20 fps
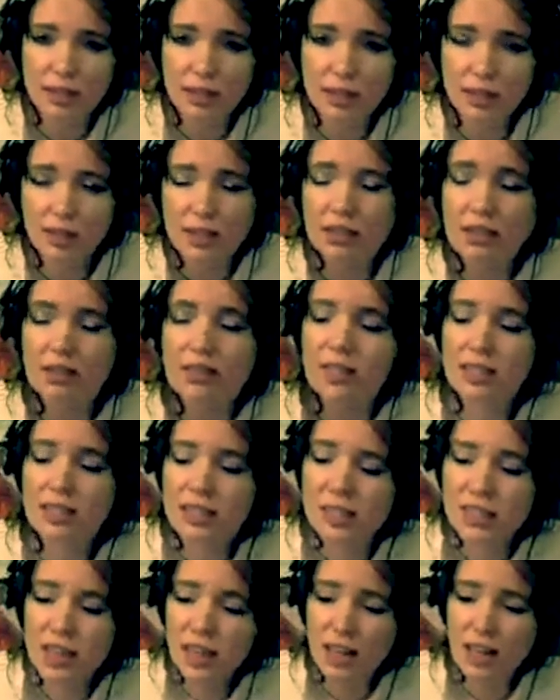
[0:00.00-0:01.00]
This is
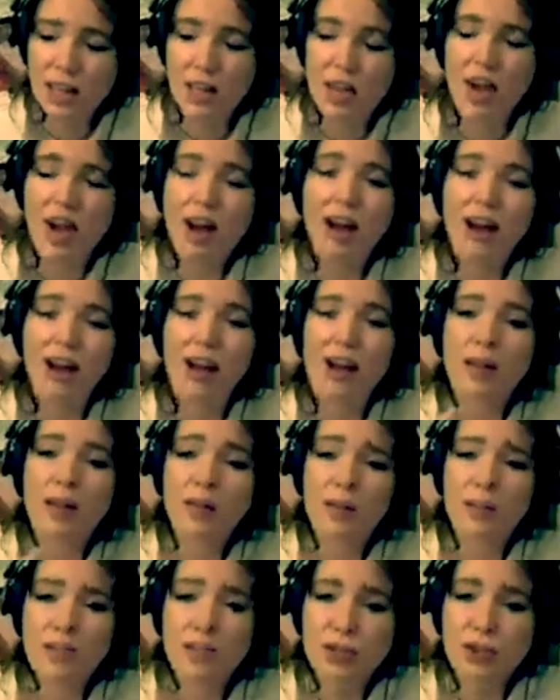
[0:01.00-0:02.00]
saying, I am
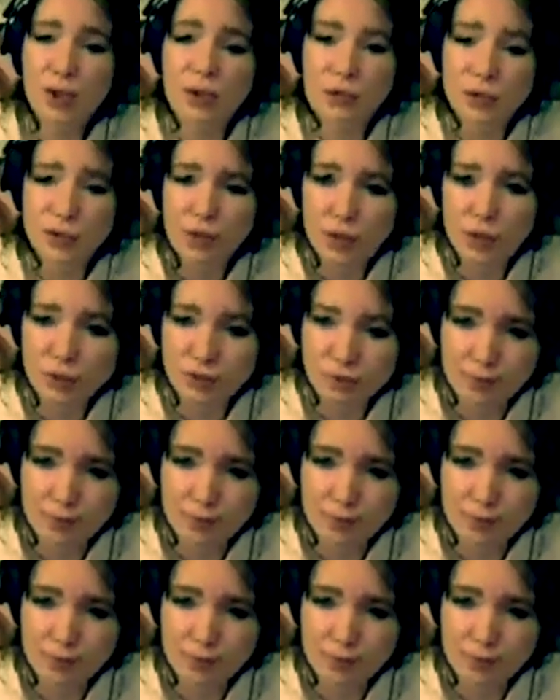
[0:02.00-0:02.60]
sovereign.